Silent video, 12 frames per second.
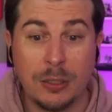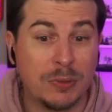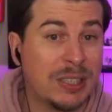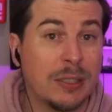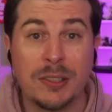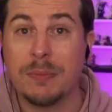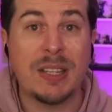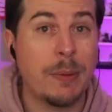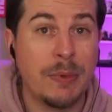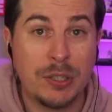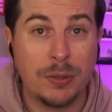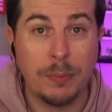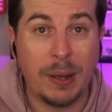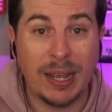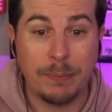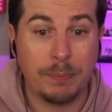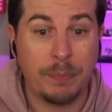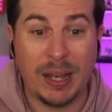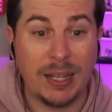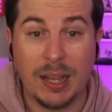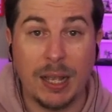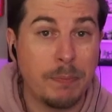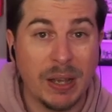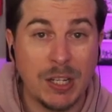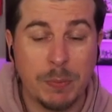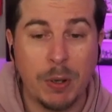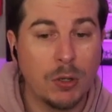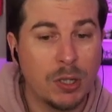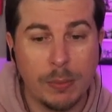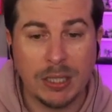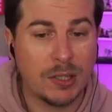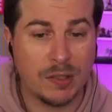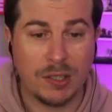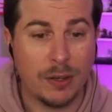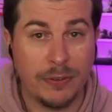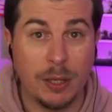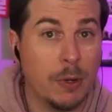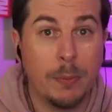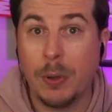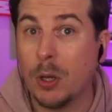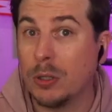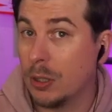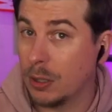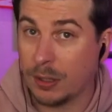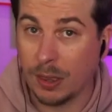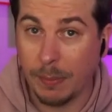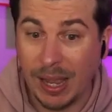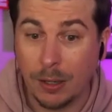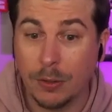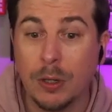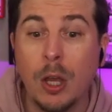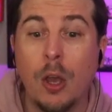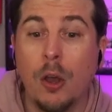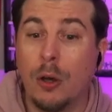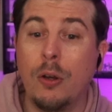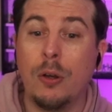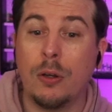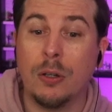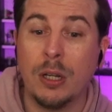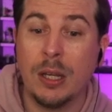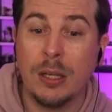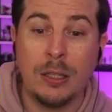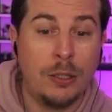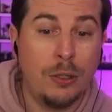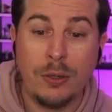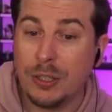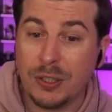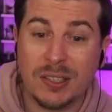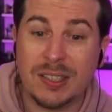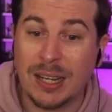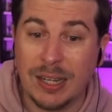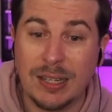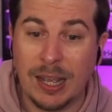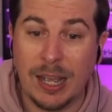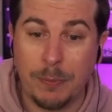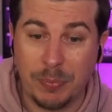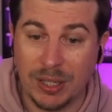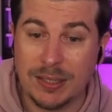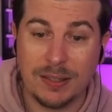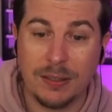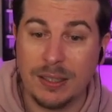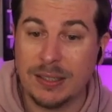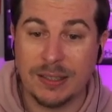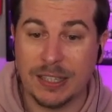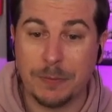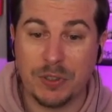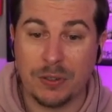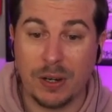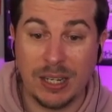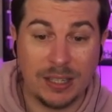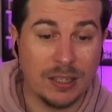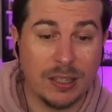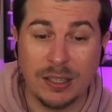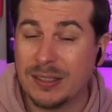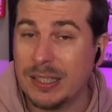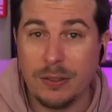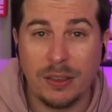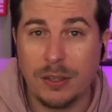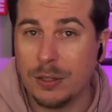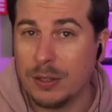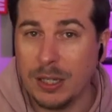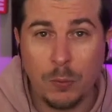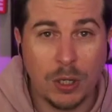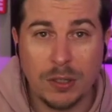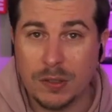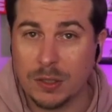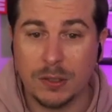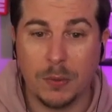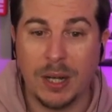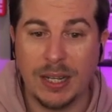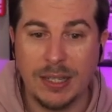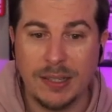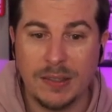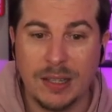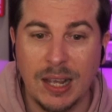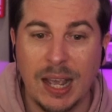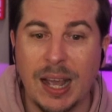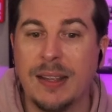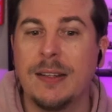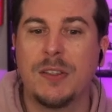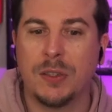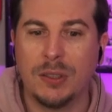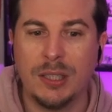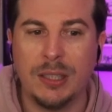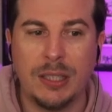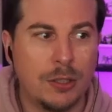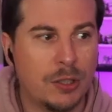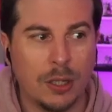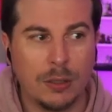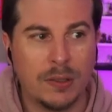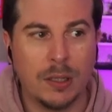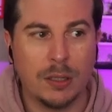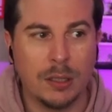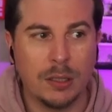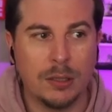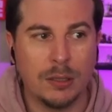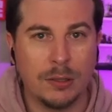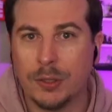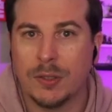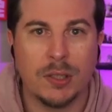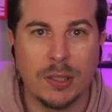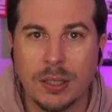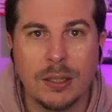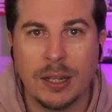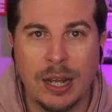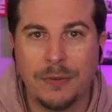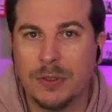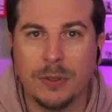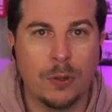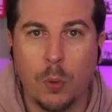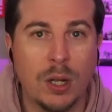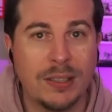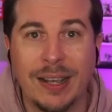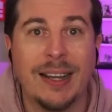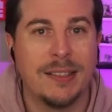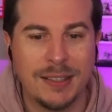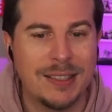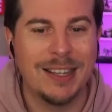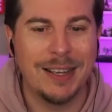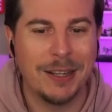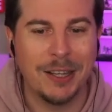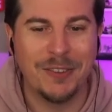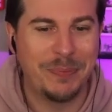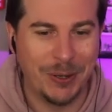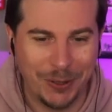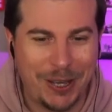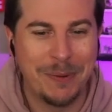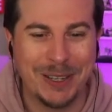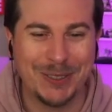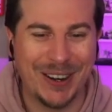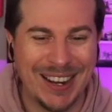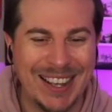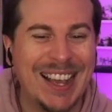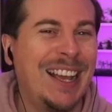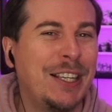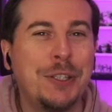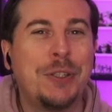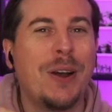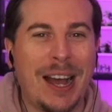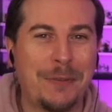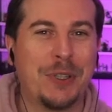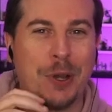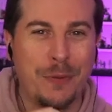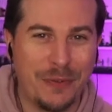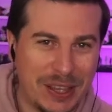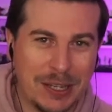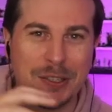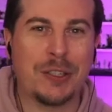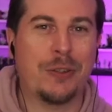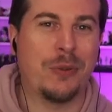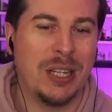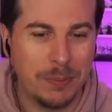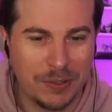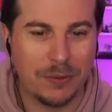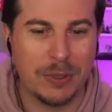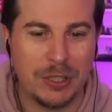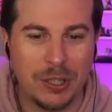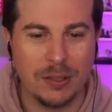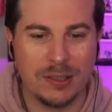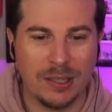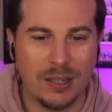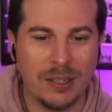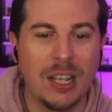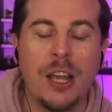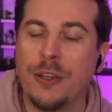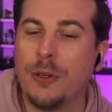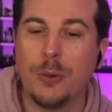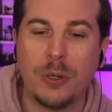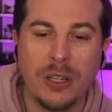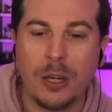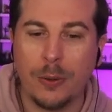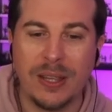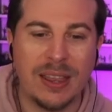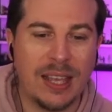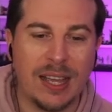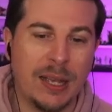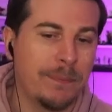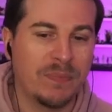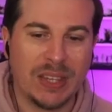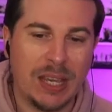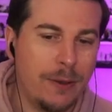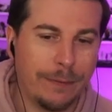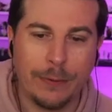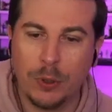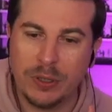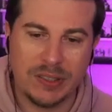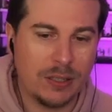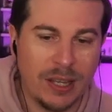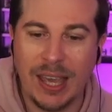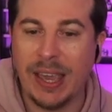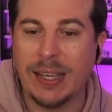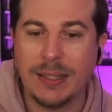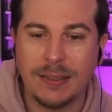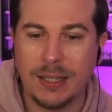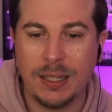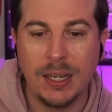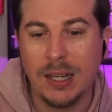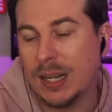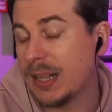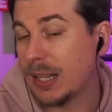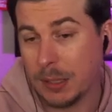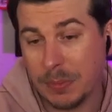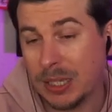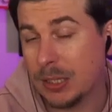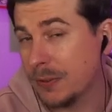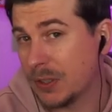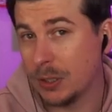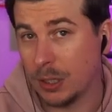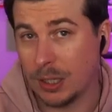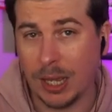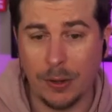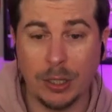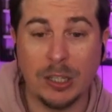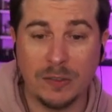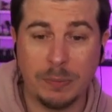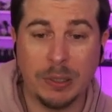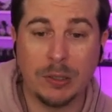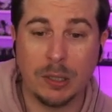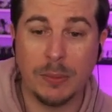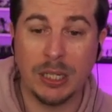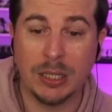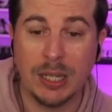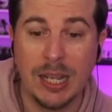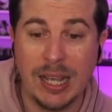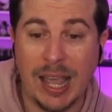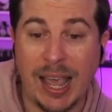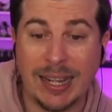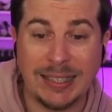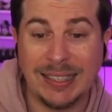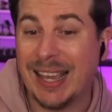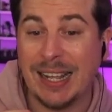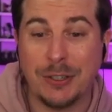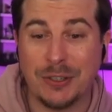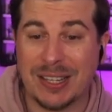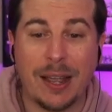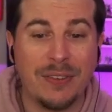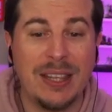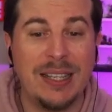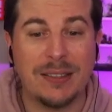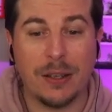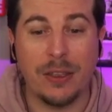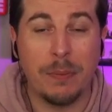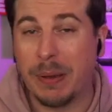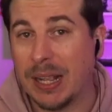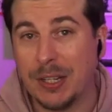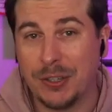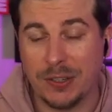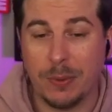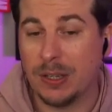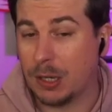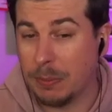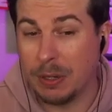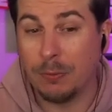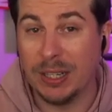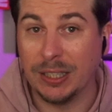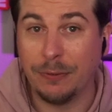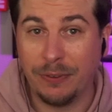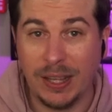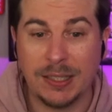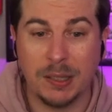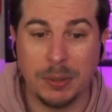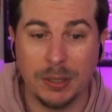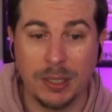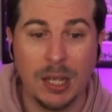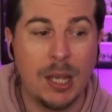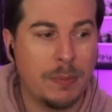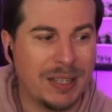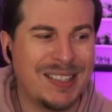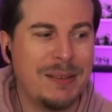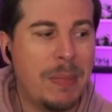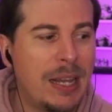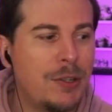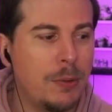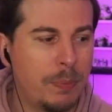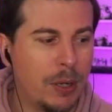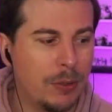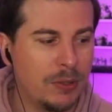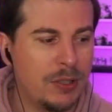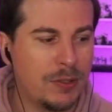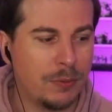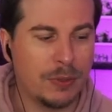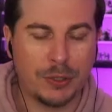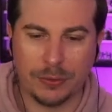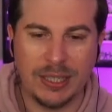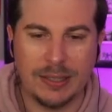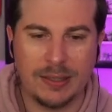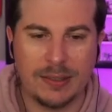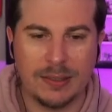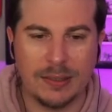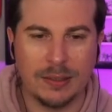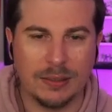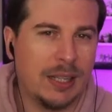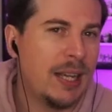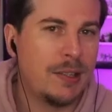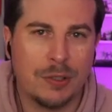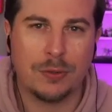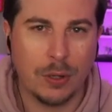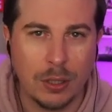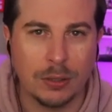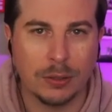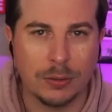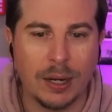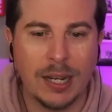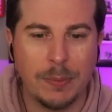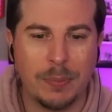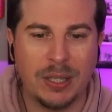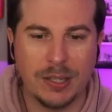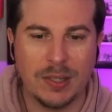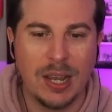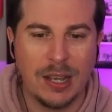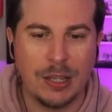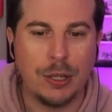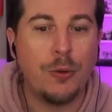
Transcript: deal some damage to a backline bench Pokemon to soften them up or knock them out, or you can just start Blitzel into Zebstrika, deal 30 once or twice, and then suddenly your Jolteon doesn't have to quad heads a lot of Pokemon, right? You don't have to go for the extremes from a Jolteon. You can go in there, hit 40 or hit 80, and that can be enough to knock out a lot of Pokemon. And again, just having these on the bench as well can be really flexible, because it makes your opponent's retreats less strong, right? Because you